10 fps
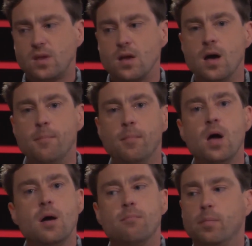
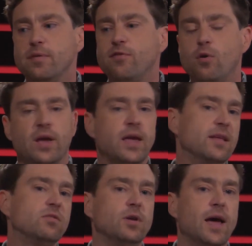But before I get
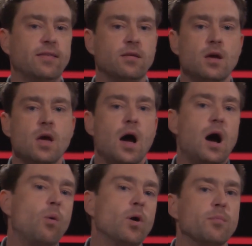into that,
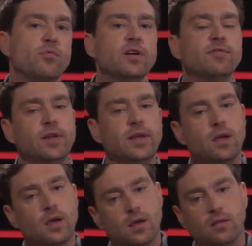I want to
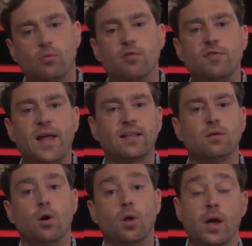briefly reflect
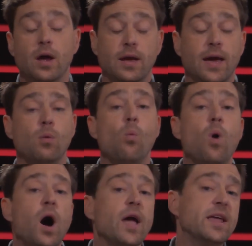on, again,
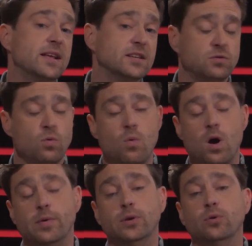why
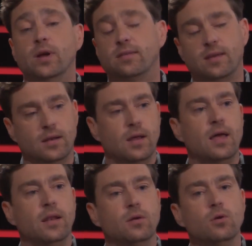we do that. And